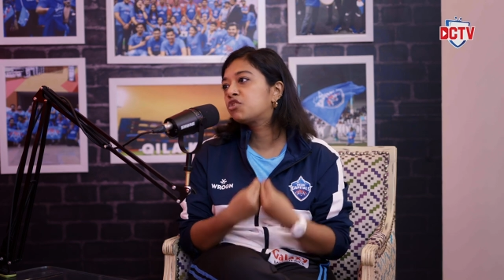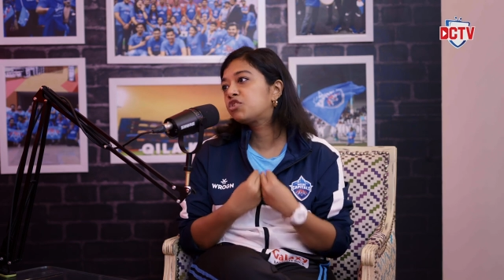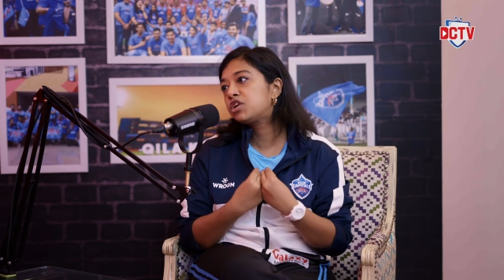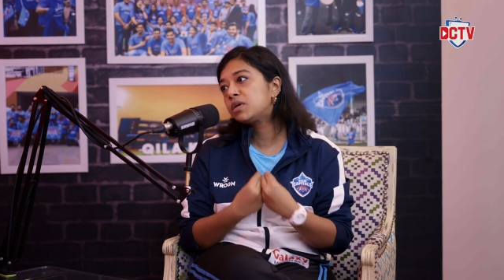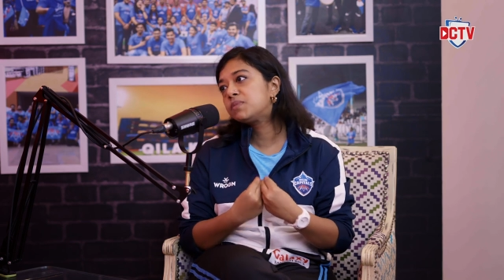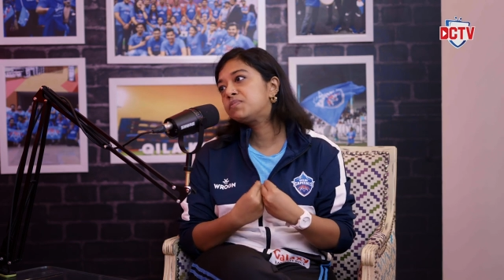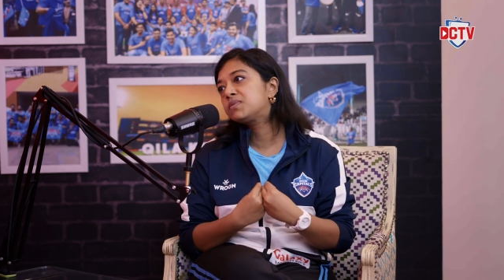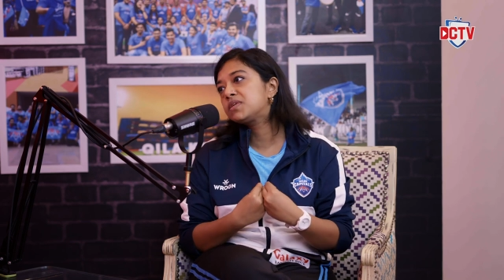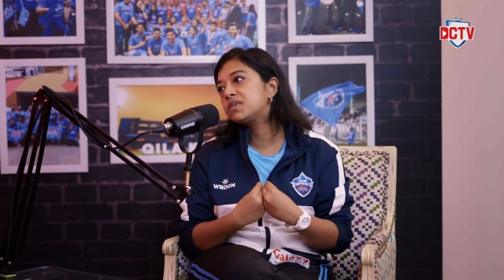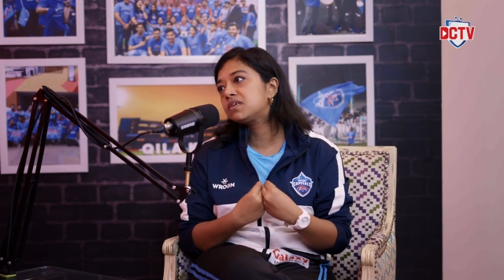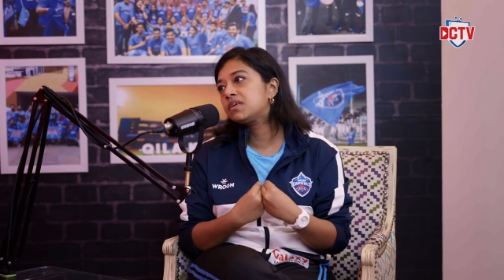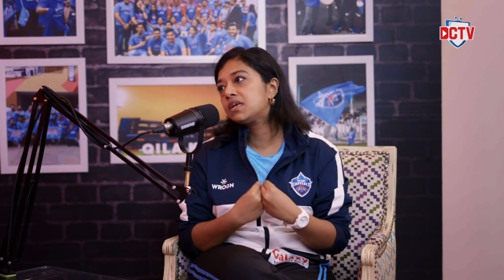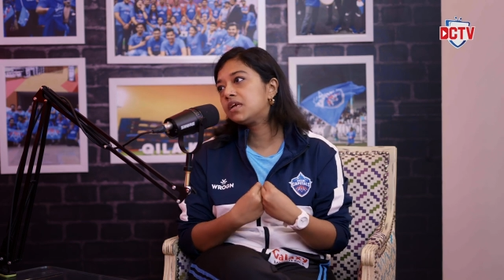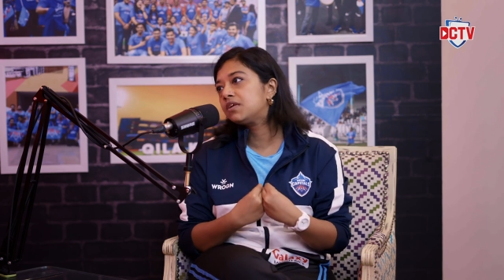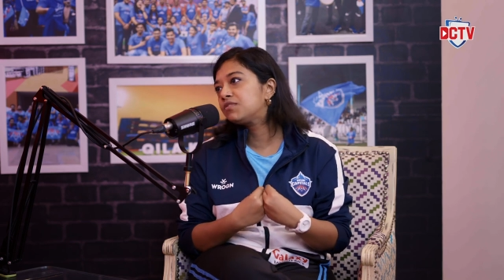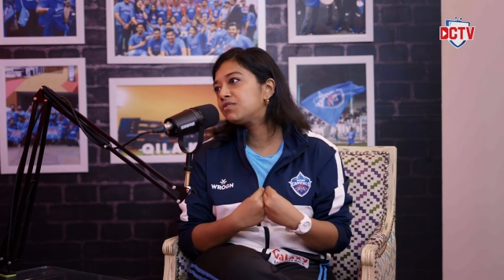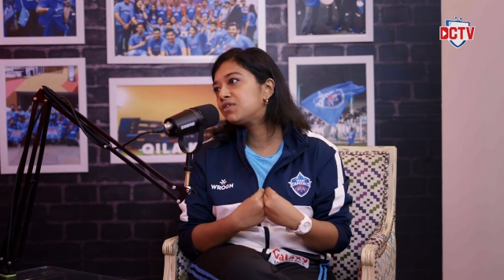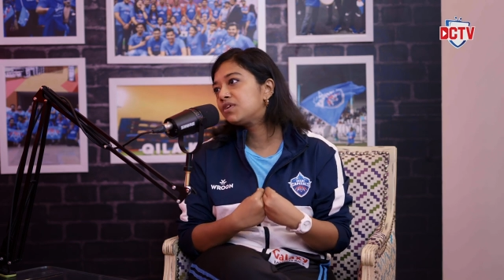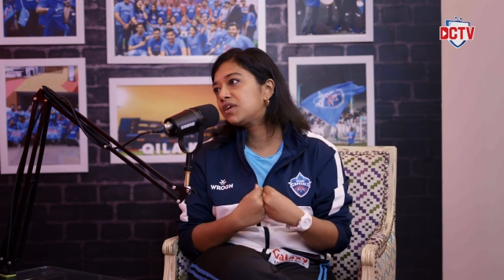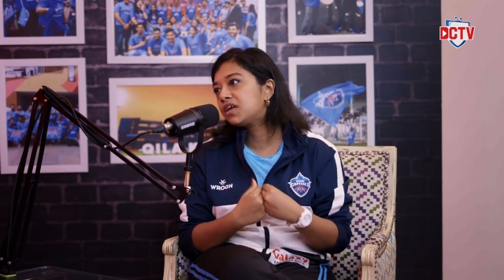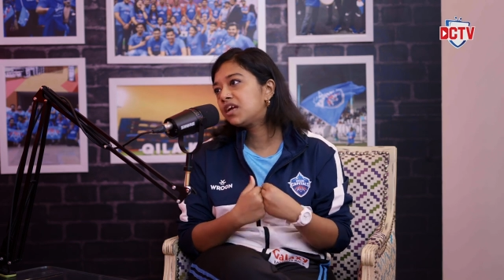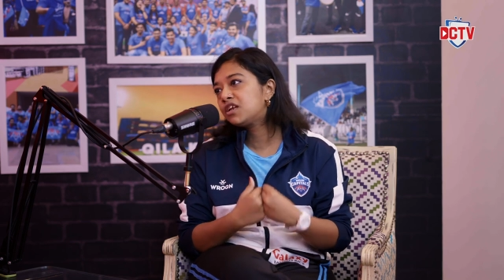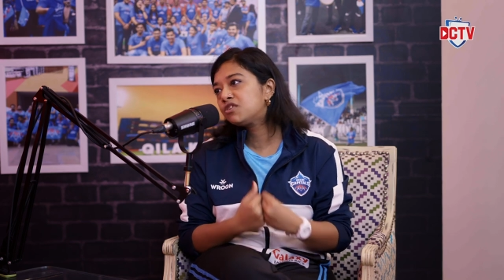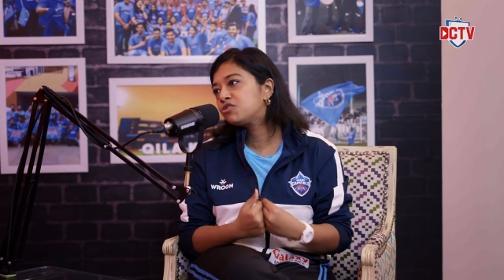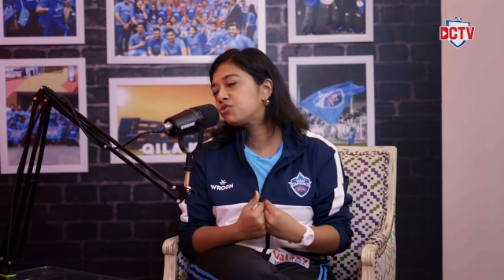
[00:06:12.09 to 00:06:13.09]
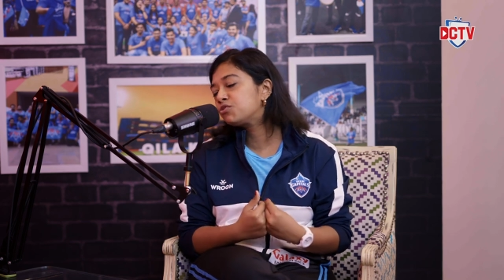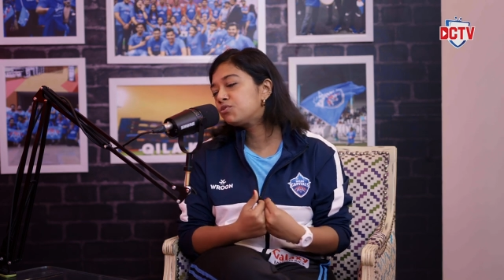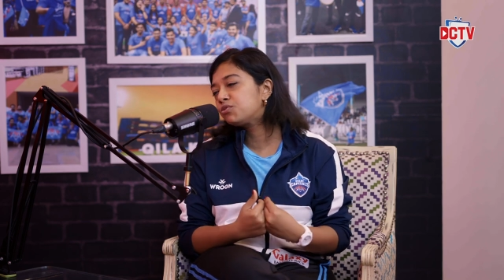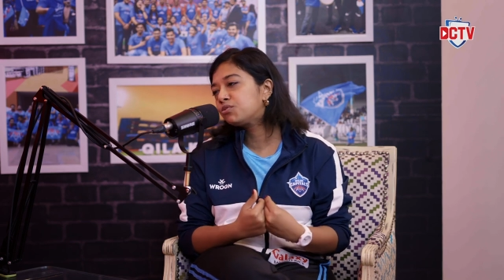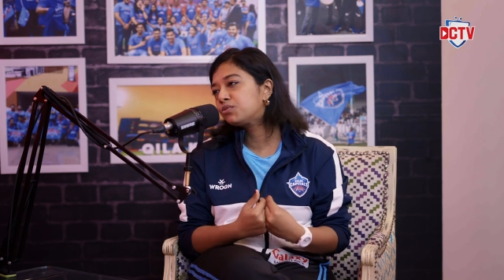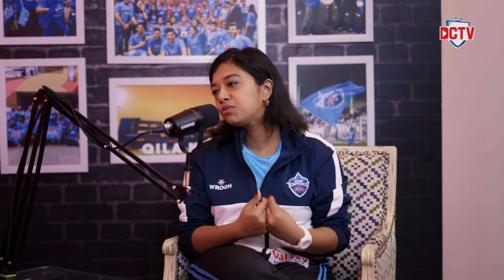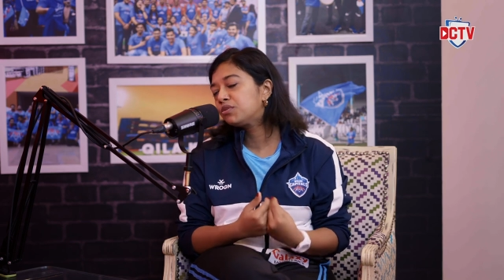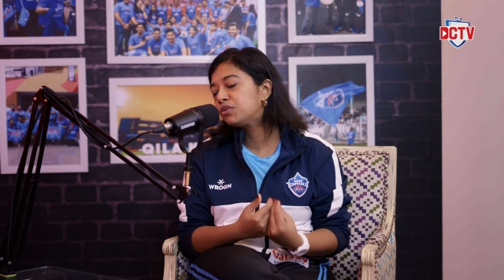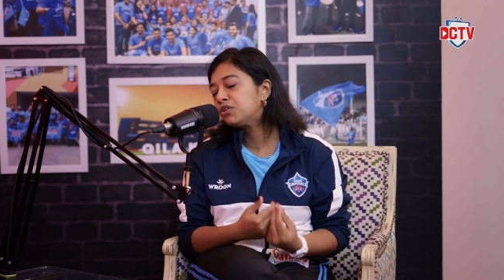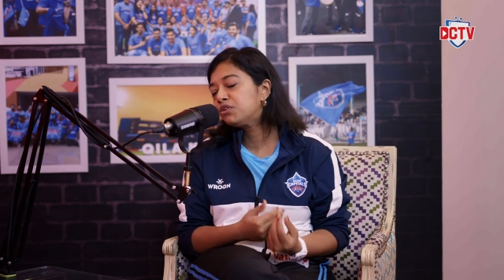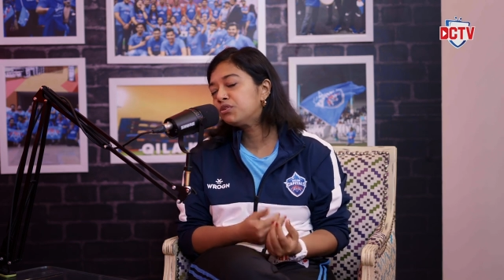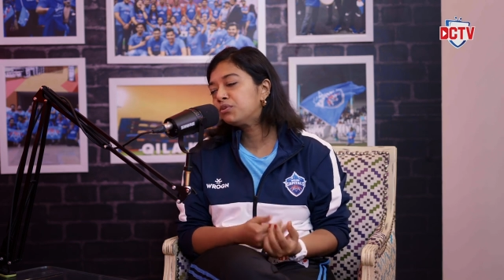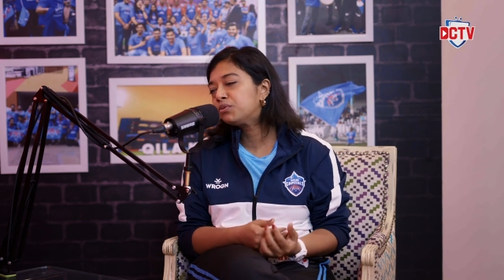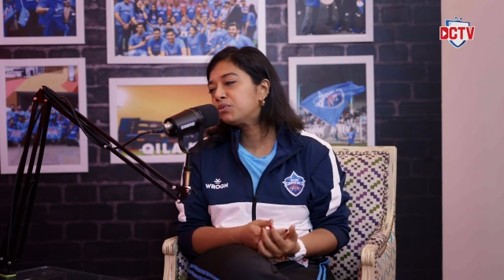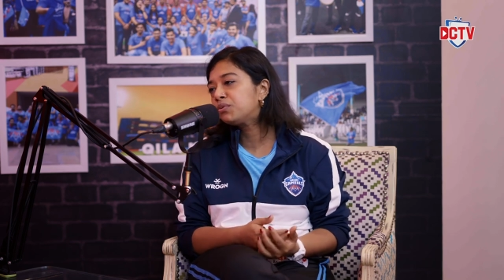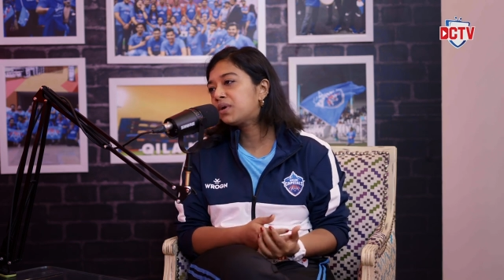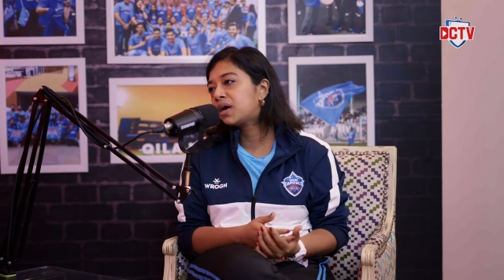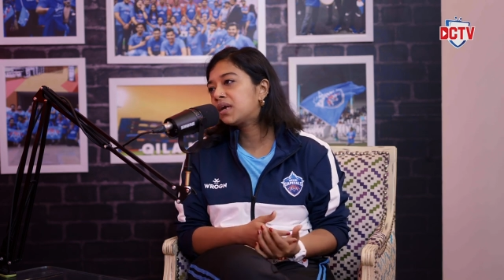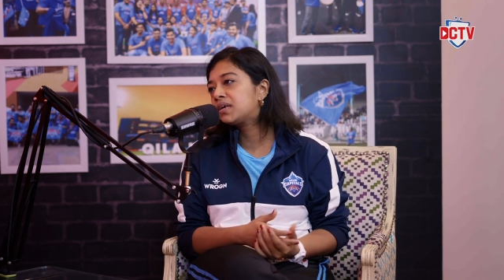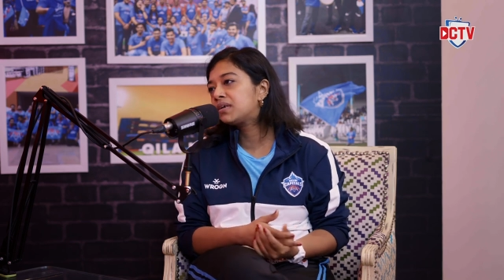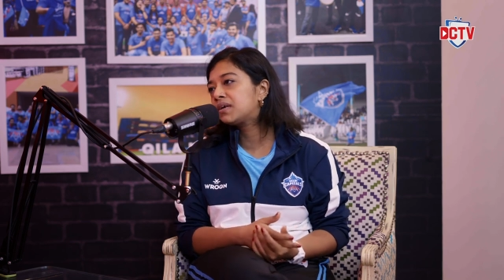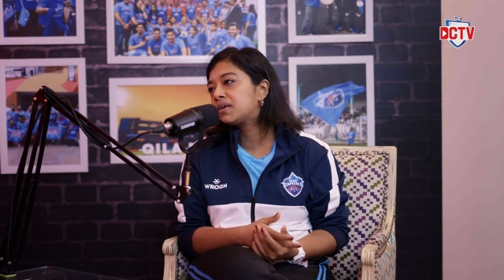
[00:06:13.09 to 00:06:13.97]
creeps in even into you at